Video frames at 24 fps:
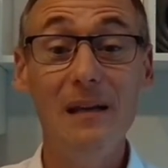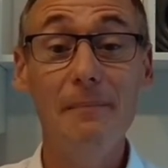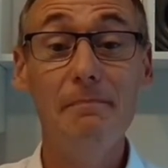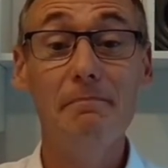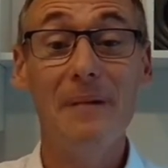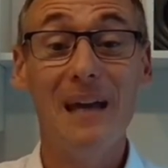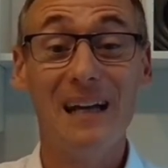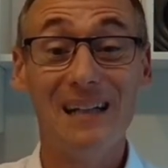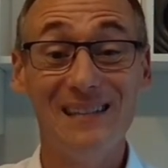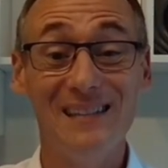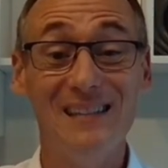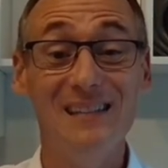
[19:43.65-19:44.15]

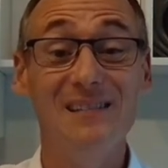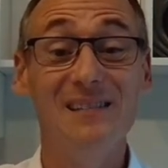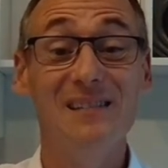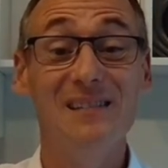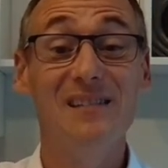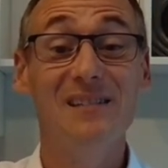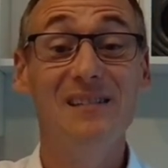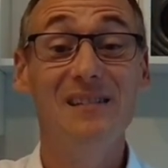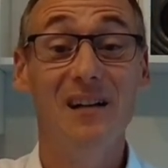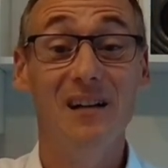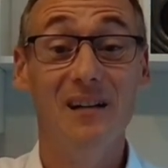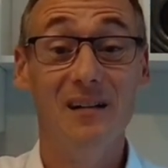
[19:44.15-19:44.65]
make
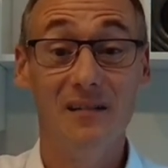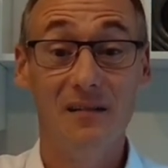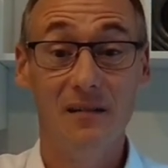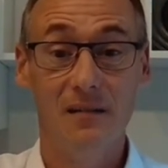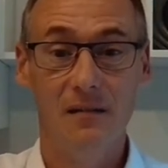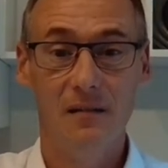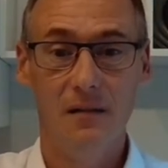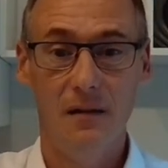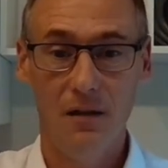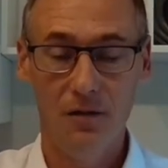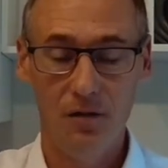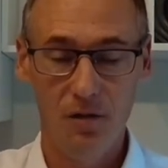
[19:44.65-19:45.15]
things done
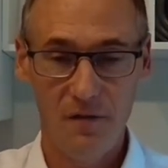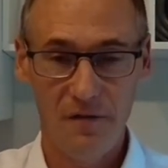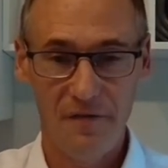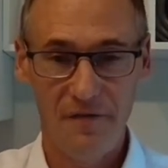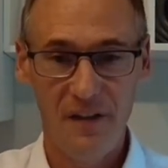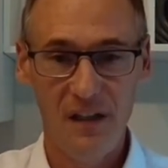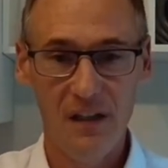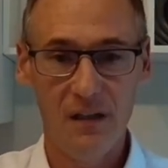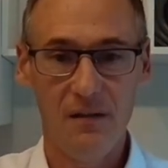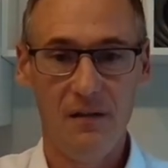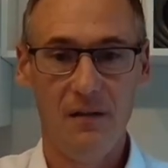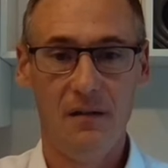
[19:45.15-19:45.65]
on the
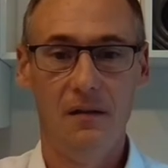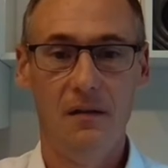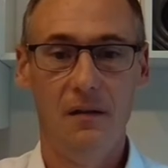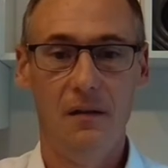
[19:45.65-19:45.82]
field,